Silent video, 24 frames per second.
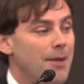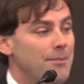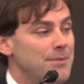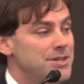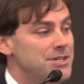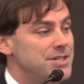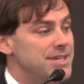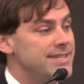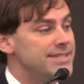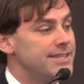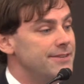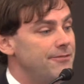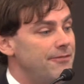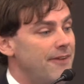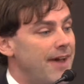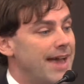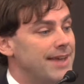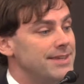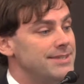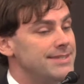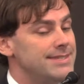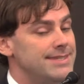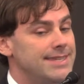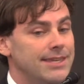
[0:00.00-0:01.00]
She's in
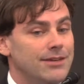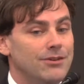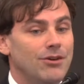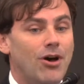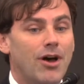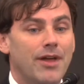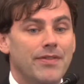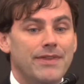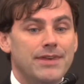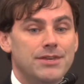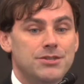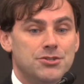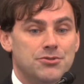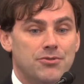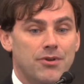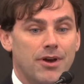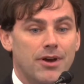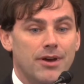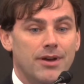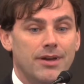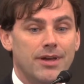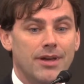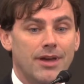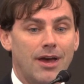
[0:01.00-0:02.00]
fact still on this
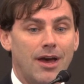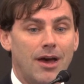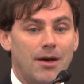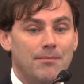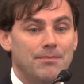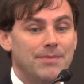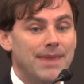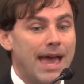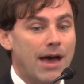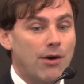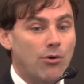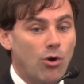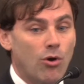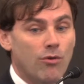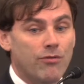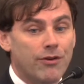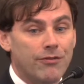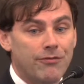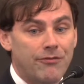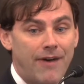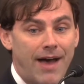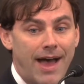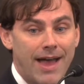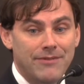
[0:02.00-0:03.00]
drug, now over
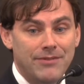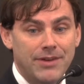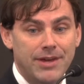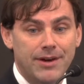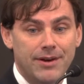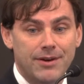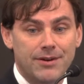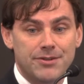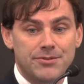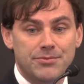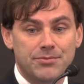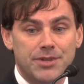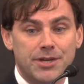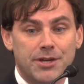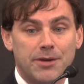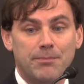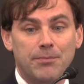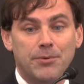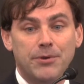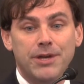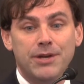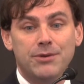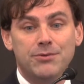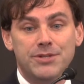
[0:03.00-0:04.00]
5 years, with a
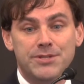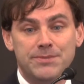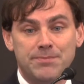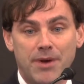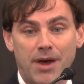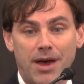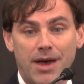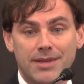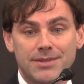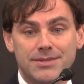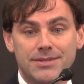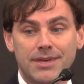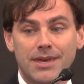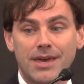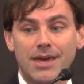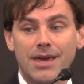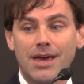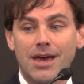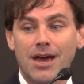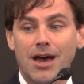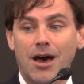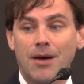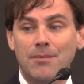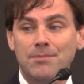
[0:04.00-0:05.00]
complete response
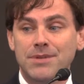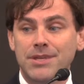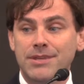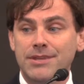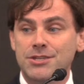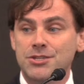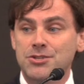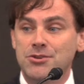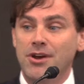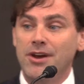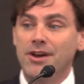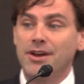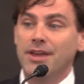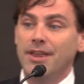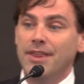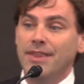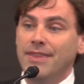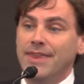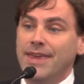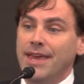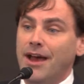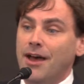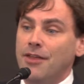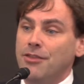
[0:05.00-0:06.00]
to this drug.
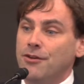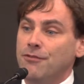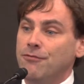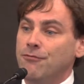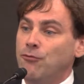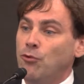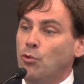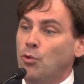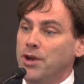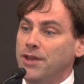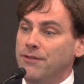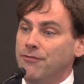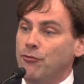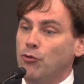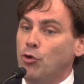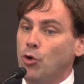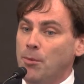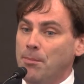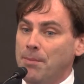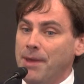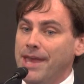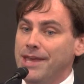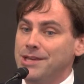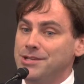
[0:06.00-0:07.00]
The other
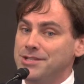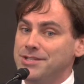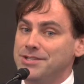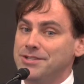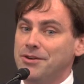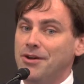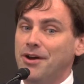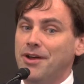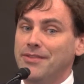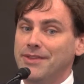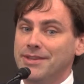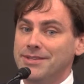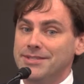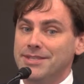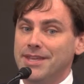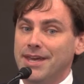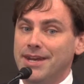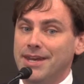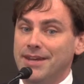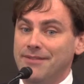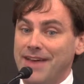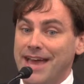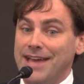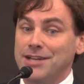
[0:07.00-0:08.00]
44 patients on this
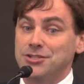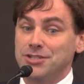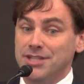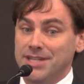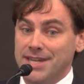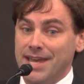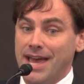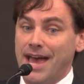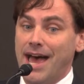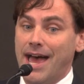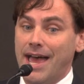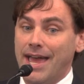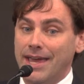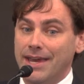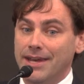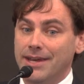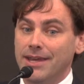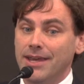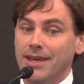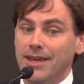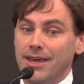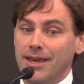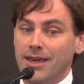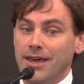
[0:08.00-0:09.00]
study have actually died
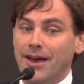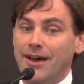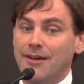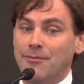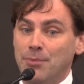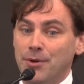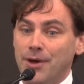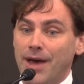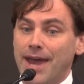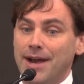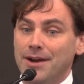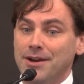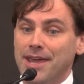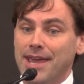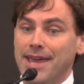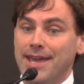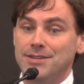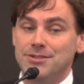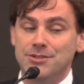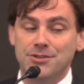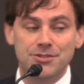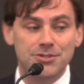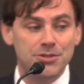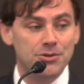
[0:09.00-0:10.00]
of bladder
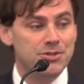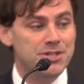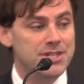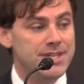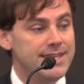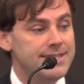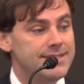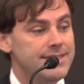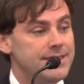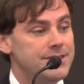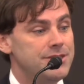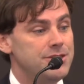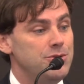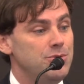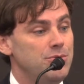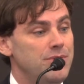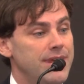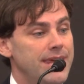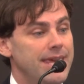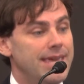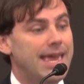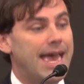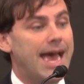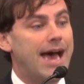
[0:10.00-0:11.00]
cancer. So she's this
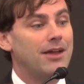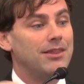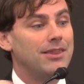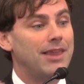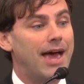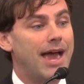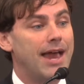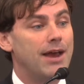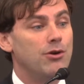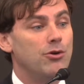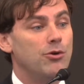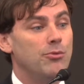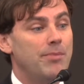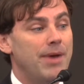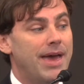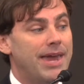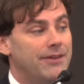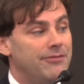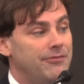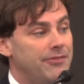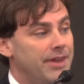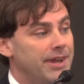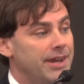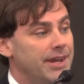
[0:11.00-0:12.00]
unique outlier who
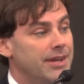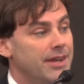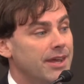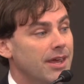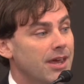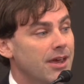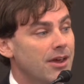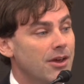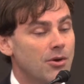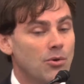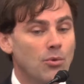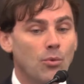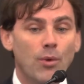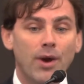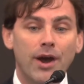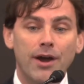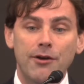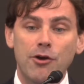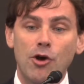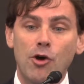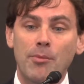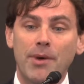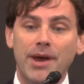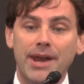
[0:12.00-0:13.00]
benefited where
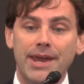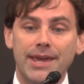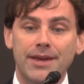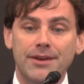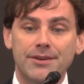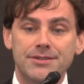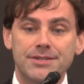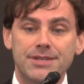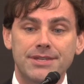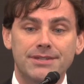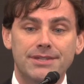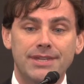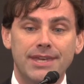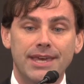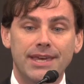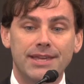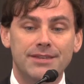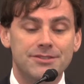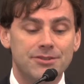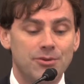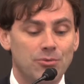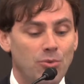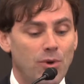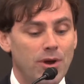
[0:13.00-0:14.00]
nobody else did.
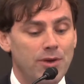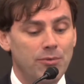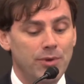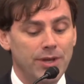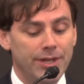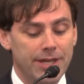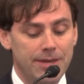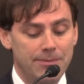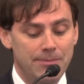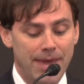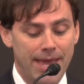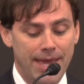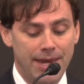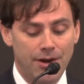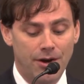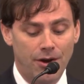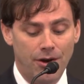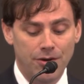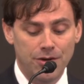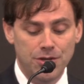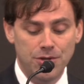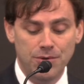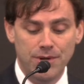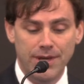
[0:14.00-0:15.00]
So what really made
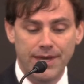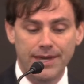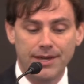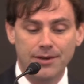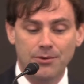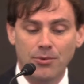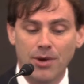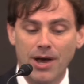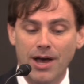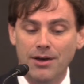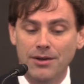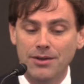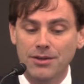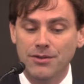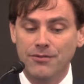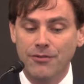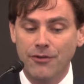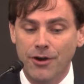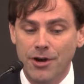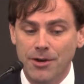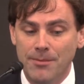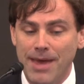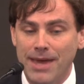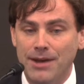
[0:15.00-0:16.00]
her unique? Well, you've
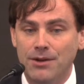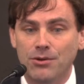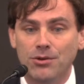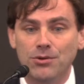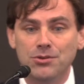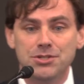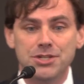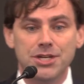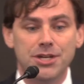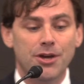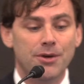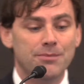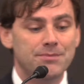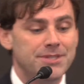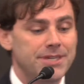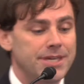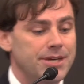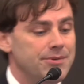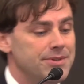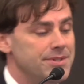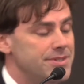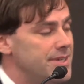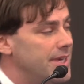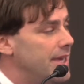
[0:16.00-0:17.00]
heard about whole genome
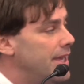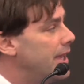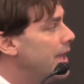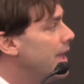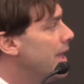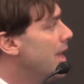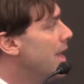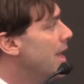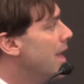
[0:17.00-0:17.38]
sequencing.